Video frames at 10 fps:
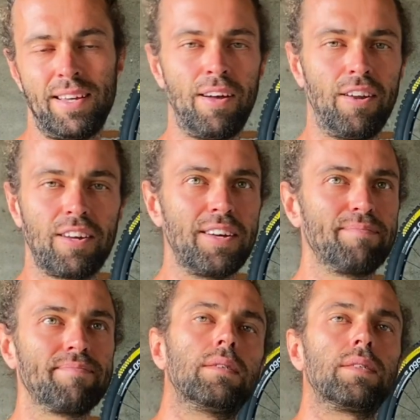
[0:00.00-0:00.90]
I like it.
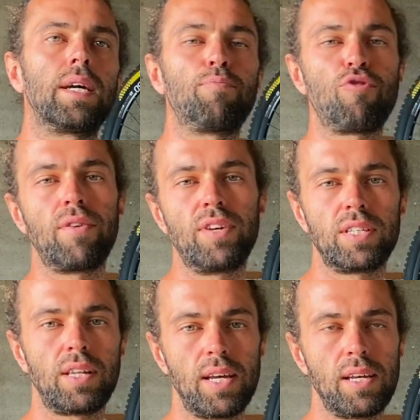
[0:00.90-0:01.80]
Now
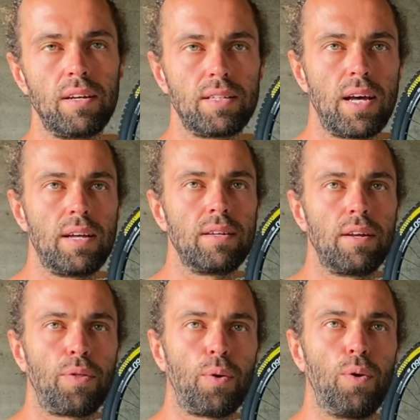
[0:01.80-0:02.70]
previously I said, and I
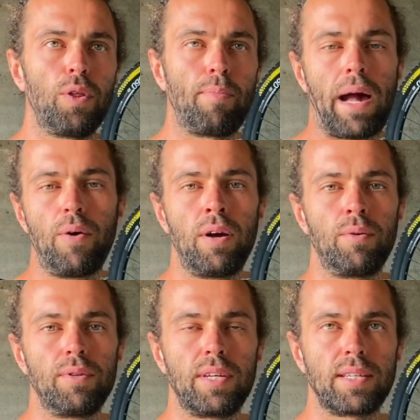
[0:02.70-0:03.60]
thought the power
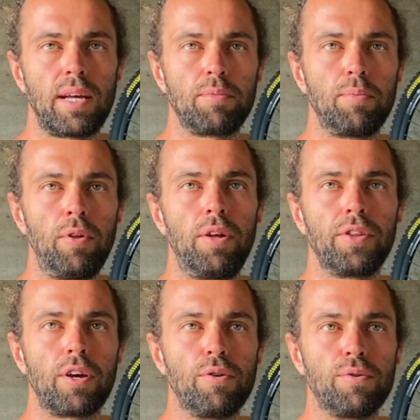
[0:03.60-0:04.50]
was acceptable on the
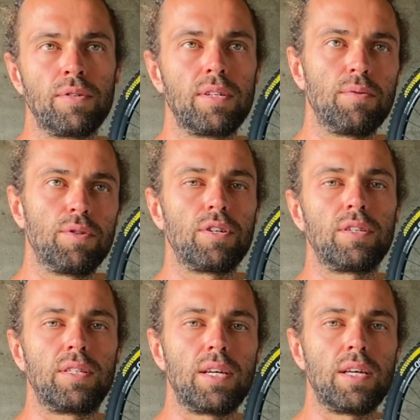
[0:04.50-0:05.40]
codes, and it was
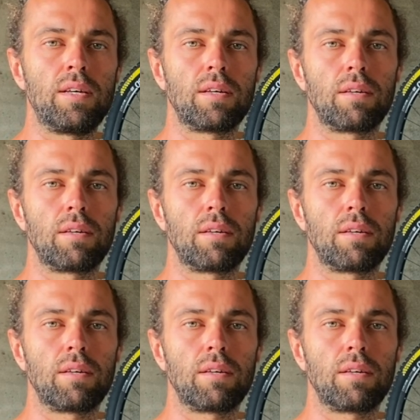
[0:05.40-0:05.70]
just the